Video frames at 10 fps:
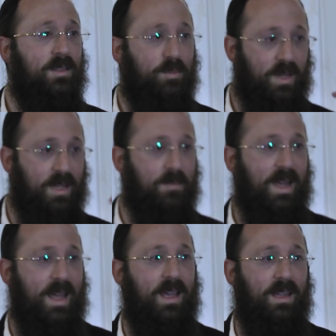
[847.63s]
but in my
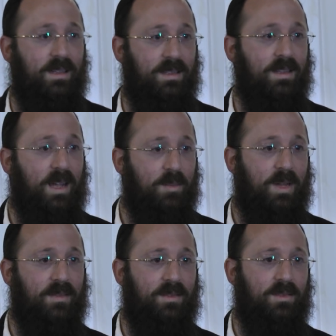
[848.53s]
head, I'd be
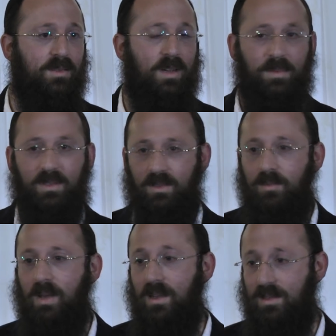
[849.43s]
after 2
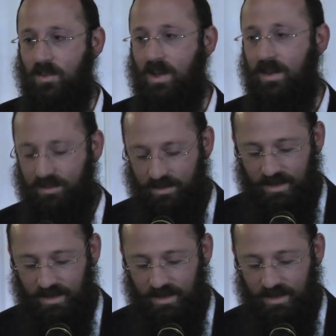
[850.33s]
bottles of wine.